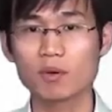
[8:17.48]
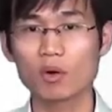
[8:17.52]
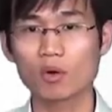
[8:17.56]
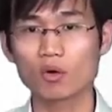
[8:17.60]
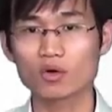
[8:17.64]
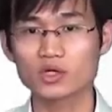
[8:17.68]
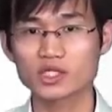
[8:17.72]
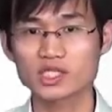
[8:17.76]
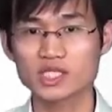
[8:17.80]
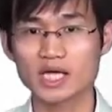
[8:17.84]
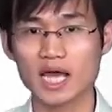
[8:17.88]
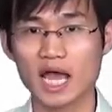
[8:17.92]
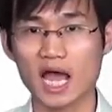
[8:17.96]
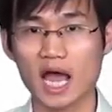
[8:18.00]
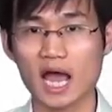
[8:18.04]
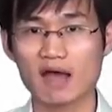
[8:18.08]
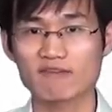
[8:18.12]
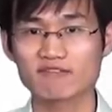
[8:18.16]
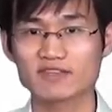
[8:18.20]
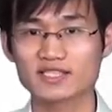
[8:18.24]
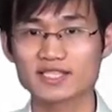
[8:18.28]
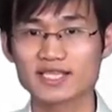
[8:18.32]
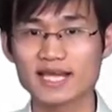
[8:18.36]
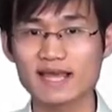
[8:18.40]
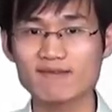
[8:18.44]
ports
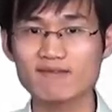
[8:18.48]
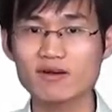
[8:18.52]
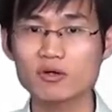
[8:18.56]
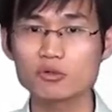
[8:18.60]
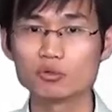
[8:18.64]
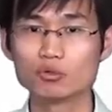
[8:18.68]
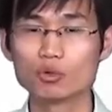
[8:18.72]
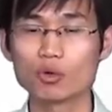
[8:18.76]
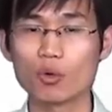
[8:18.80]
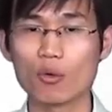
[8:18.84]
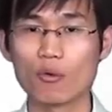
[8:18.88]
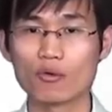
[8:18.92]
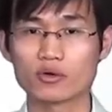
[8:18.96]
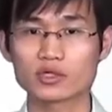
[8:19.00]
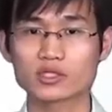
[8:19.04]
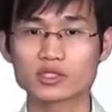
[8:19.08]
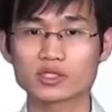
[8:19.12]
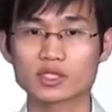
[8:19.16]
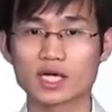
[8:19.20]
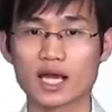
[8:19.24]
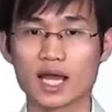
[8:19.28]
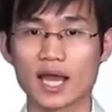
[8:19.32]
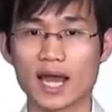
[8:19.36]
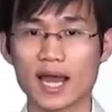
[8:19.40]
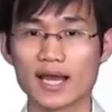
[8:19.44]
have 7
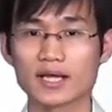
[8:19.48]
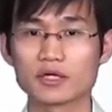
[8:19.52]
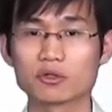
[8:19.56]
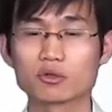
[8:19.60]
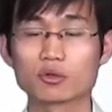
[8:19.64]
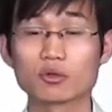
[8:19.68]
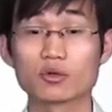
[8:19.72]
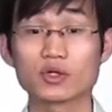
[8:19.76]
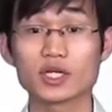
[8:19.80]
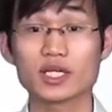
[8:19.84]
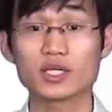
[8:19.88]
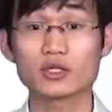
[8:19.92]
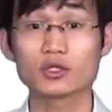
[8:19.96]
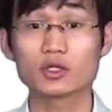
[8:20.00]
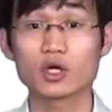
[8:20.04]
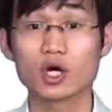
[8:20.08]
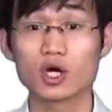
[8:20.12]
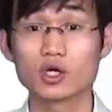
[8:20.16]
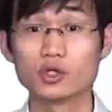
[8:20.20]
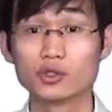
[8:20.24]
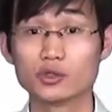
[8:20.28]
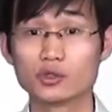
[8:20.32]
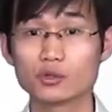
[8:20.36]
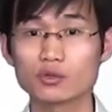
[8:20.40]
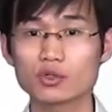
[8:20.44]
rules, including
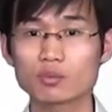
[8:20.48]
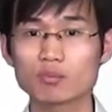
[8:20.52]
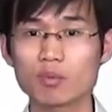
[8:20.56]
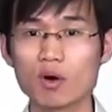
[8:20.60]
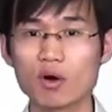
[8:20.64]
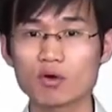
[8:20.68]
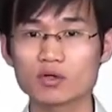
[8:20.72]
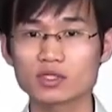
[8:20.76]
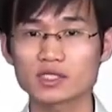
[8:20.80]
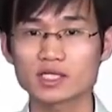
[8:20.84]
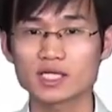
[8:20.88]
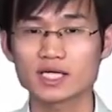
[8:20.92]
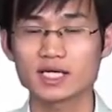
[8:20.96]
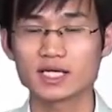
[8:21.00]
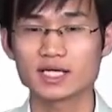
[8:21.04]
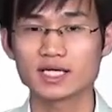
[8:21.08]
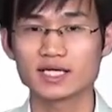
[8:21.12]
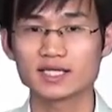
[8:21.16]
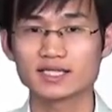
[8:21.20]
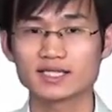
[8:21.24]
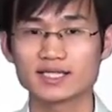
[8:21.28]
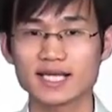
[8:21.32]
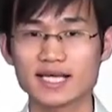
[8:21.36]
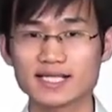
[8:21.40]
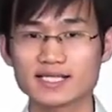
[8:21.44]
root port,
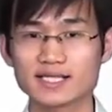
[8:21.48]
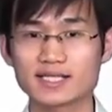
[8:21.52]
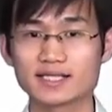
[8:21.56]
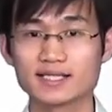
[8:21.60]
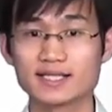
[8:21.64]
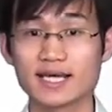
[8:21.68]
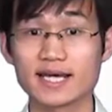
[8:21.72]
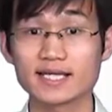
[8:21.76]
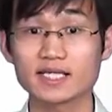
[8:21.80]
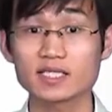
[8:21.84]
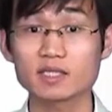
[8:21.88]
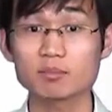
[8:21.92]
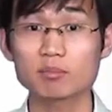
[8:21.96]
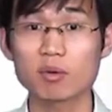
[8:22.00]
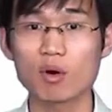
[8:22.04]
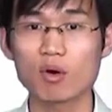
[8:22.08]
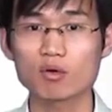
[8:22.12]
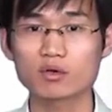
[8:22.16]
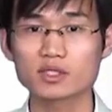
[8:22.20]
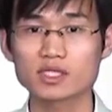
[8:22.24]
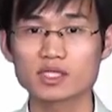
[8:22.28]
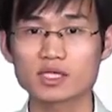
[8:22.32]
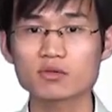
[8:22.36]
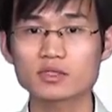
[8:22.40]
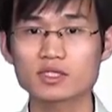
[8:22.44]
designated
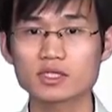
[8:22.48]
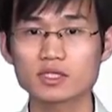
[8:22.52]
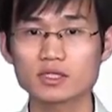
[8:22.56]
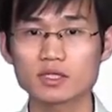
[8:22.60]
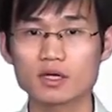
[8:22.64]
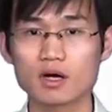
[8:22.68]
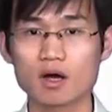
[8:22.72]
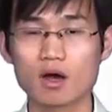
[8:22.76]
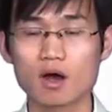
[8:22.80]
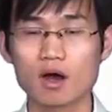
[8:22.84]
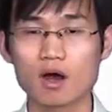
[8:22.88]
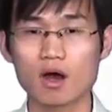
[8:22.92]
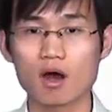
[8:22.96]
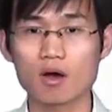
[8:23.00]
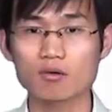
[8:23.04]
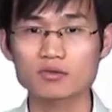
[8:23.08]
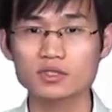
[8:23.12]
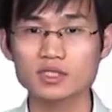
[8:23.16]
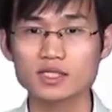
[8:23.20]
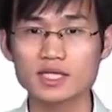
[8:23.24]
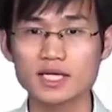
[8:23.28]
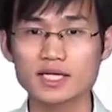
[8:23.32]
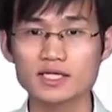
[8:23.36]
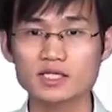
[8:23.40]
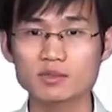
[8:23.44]
port,
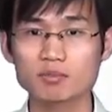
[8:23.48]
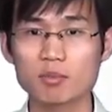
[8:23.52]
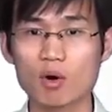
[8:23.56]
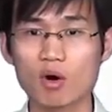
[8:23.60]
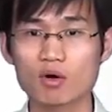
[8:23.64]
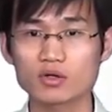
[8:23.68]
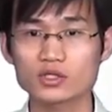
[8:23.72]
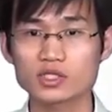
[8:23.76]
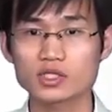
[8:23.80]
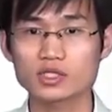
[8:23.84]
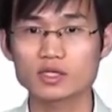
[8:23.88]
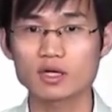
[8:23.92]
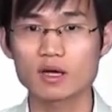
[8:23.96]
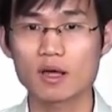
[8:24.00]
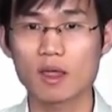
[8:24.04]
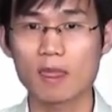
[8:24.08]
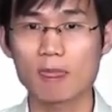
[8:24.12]
alternate port,